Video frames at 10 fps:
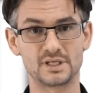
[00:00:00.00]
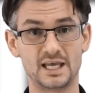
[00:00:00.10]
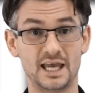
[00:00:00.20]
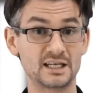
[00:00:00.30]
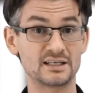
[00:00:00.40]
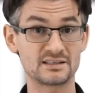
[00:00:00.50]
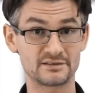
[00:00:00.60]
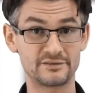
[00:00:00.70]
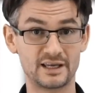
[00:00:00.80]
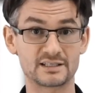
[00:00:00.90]
And it is in
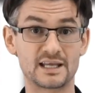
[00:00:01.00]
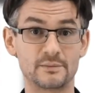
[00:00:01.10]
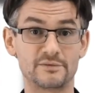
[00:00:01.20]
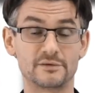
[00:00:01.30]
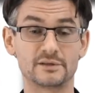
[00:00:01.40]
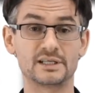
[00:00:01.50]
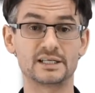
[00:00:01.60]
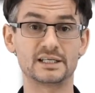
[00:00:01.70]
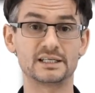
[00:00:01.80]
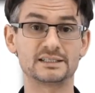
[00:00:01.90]
fact helpful.
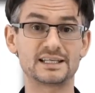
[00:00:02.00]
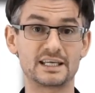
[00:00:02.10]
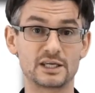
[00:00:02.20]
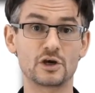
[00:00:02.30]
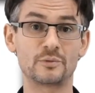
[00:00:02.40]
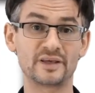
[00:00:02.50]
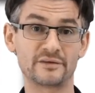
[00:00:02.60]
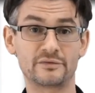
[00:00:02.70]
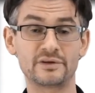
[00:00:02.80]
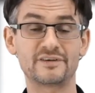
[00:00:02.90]
Taking omega
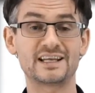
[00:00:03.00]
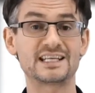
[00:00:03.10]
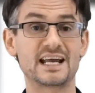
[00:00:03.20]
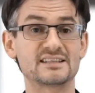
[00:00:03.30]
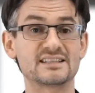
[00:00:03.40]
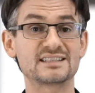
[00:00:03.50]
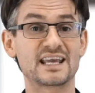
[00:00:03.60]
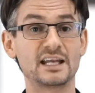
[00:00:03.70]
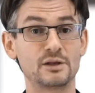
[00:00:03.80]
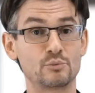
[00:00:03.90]
3 fatty acids
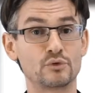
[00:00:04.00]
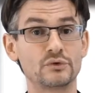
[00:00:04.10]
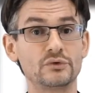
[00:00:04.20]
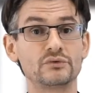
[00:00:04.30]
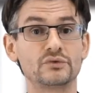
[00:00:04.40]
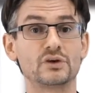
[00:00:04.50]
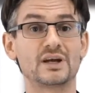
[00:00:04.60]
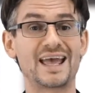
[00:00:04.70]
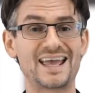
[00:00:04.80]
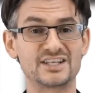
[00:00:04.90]
can improve your
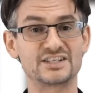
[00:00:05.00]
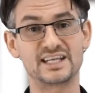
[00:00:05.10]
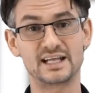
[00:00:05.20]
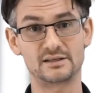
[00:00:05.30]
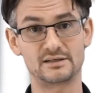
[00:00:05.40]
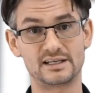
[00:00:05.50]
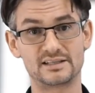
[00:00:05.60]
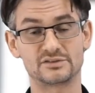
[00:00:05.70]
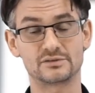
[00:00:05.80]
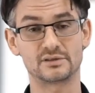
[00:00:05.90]
HDL
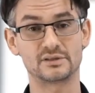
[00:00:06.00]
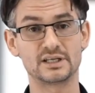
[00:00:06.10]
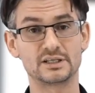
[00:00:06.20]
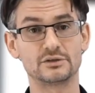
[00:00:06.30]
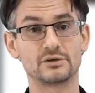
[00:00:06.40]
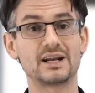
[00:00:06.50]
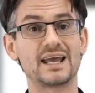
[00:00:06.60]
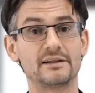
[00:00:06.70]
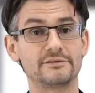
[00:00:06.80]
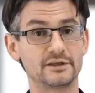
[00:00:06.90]
cholesterol, your
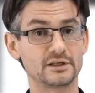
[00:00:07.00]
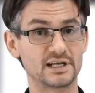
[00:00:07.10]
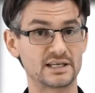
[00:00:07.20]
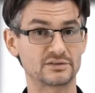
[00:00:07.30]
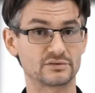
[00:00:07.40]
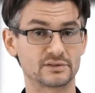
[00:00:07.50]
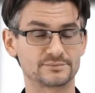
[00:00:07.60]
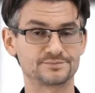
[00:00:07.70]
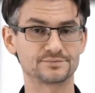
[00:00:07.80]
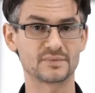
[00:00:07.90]
healthy cholesterol.
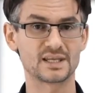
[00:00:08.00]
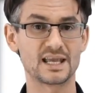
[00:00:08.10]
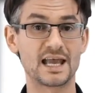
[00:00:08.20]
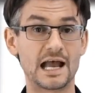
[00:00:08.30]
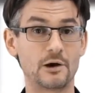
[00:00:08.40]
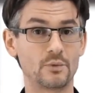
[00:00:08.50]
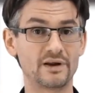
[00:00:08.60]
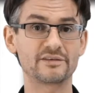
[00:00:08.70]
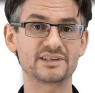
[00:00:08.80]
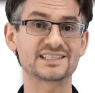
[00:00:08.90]

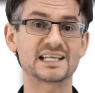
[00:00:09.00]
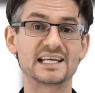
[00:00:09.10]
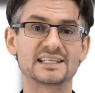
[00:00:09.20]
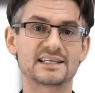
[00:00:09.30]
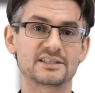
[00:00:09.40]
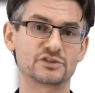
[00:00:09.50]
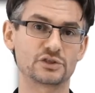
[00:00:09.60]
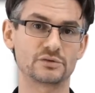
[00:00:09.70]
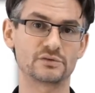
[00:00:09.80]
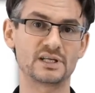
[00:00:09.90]
However, science has
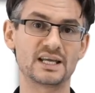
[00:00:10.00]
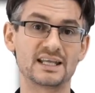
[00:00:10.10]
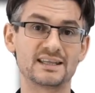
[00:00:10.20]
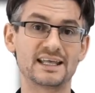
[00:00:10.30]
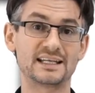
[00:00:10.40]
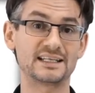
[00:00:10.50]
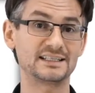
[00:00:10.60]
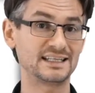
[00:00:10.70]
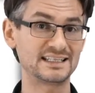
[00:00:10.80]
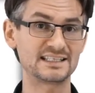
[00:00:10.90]
shown that
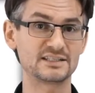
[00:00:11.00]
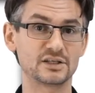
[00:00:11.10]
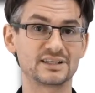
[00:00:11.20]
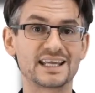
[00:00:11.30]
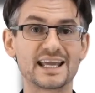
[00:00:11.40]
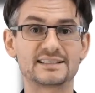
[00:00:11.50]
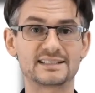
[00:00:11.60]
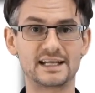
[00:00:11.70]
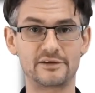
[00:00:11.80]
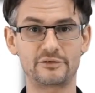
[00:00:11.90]
this is not the case in
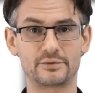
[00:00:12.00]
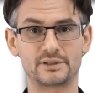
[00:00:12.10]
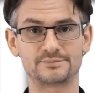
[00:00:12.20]
everyone.